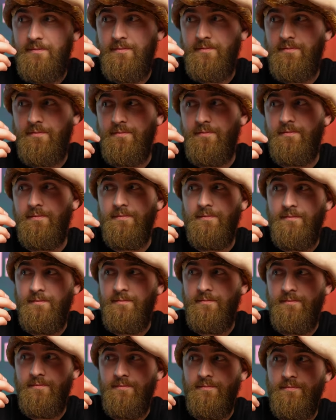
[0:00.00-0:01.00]

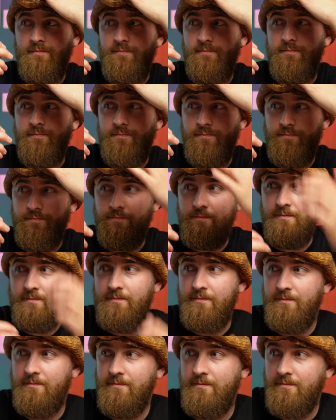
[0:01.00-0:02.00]

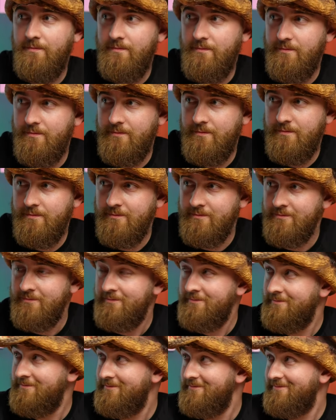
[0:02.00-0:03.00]

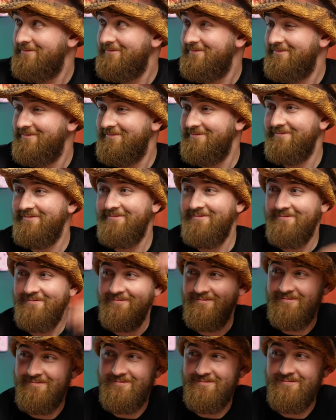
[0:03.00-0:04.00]

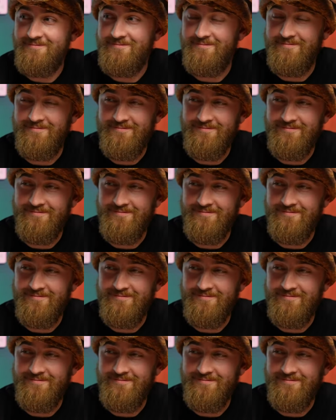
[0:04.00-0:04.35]
(silent)